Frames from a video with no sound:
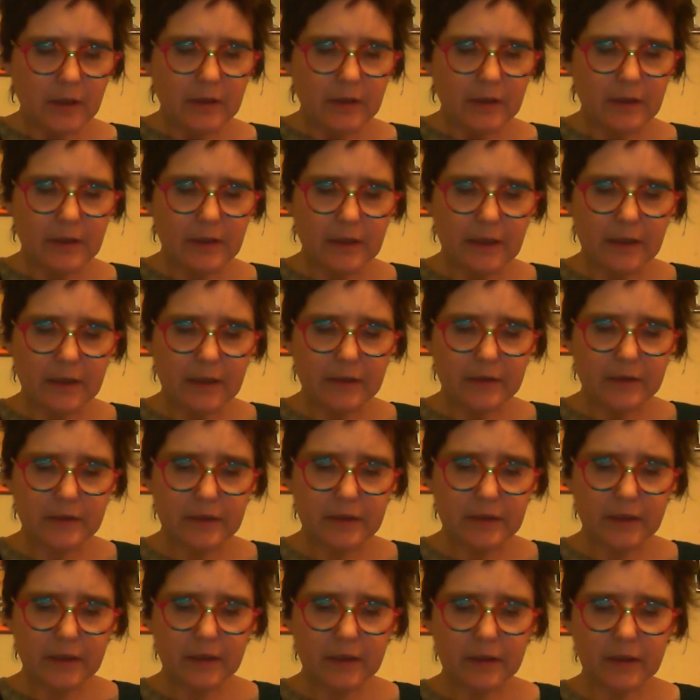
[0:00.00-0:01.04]
Next
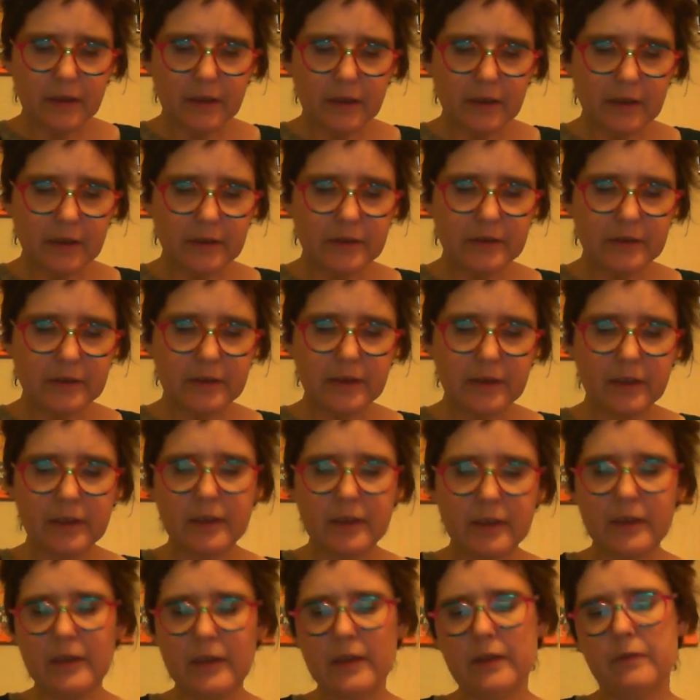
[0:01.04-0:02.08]
thing I see
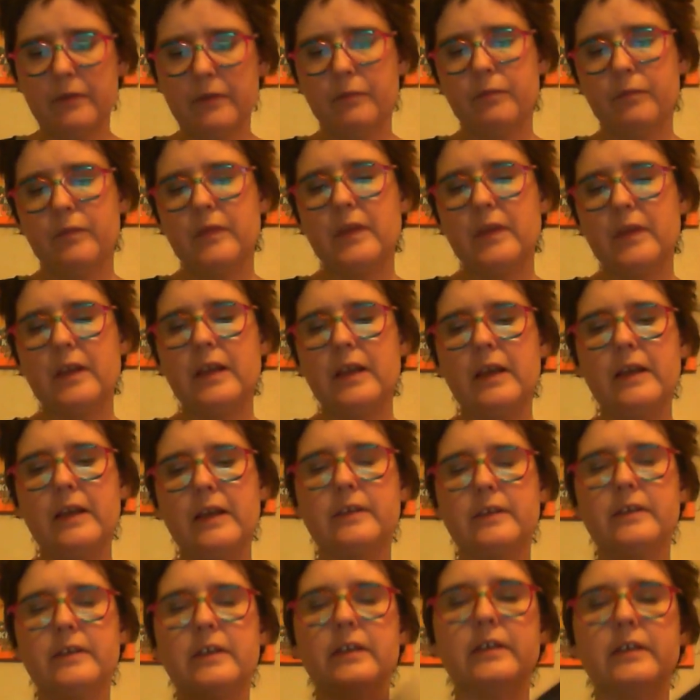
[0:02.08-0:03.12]
here
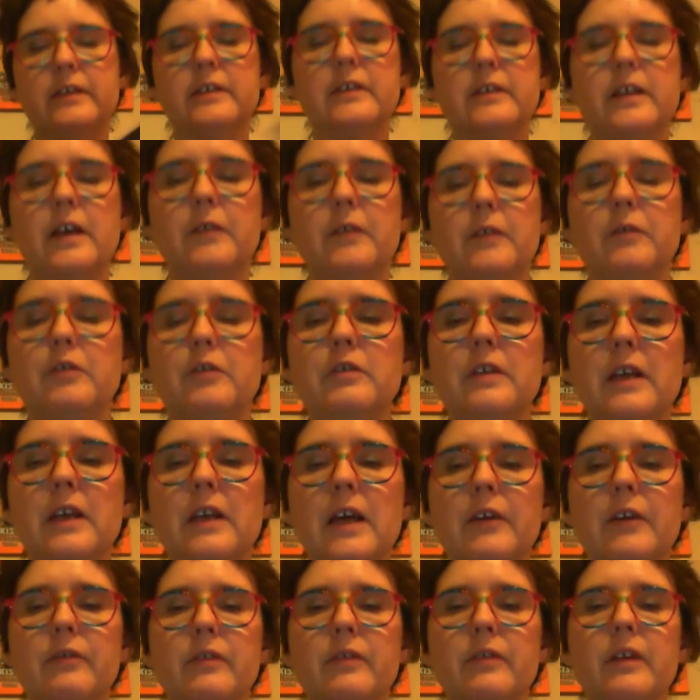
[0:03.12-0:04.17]
is this, usually
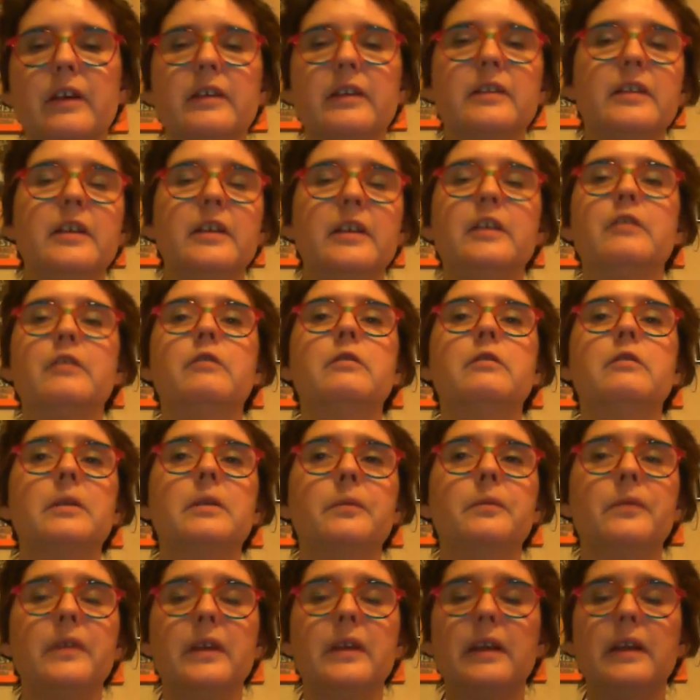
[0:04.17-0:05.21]
have like tea or
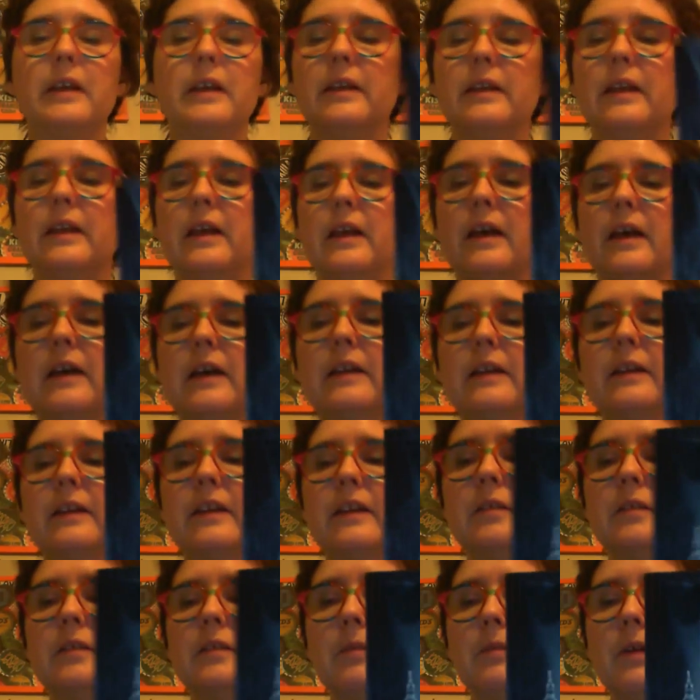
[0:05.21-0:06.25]
something in there, and
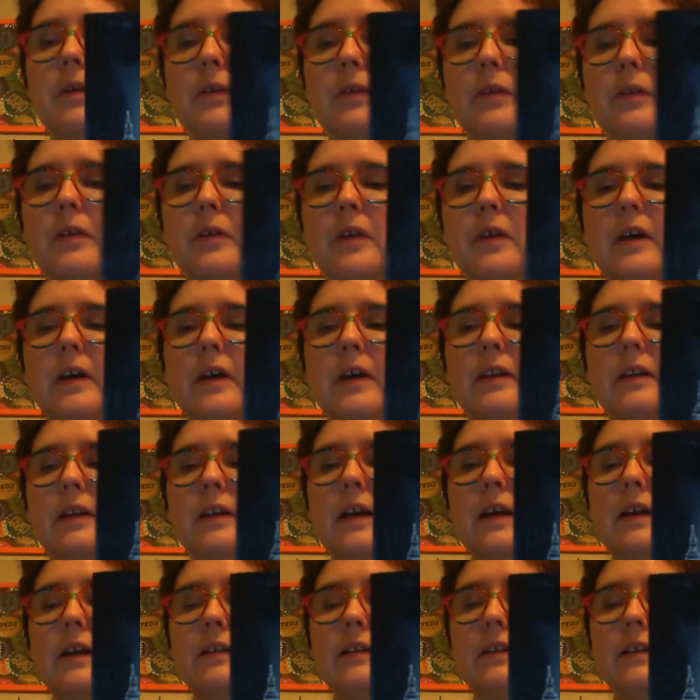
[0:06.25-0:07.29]
this month
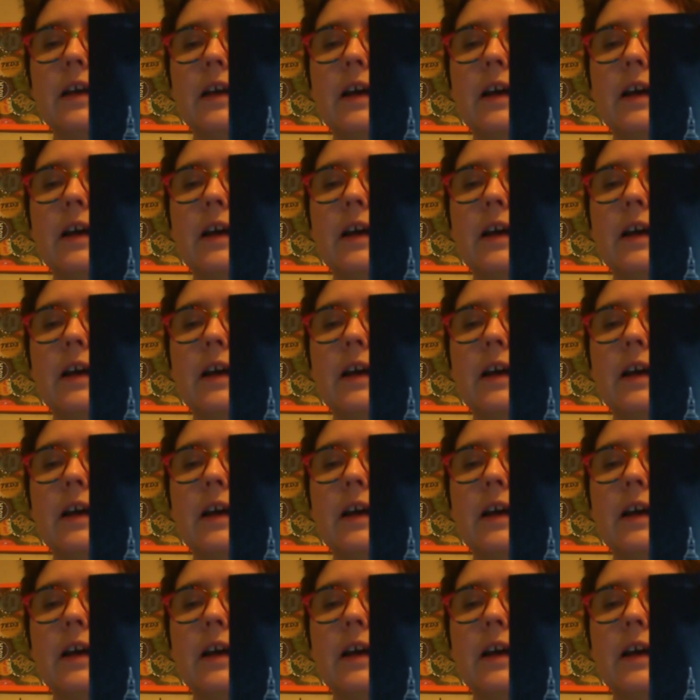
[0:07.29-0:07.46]
they actually